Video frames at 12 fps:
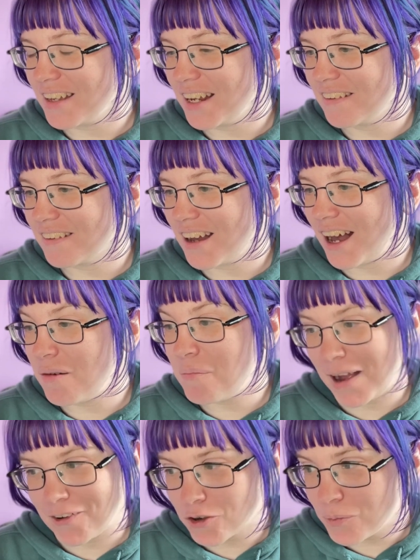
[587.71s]
It's got
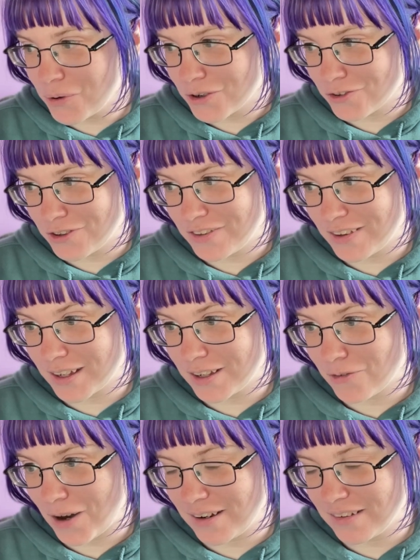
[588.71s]
magical portraits that can
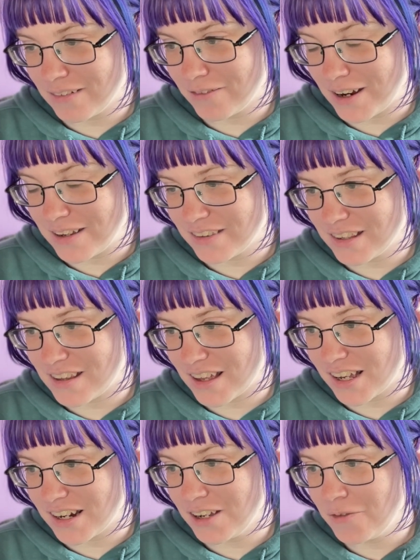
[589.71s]
raise the dead,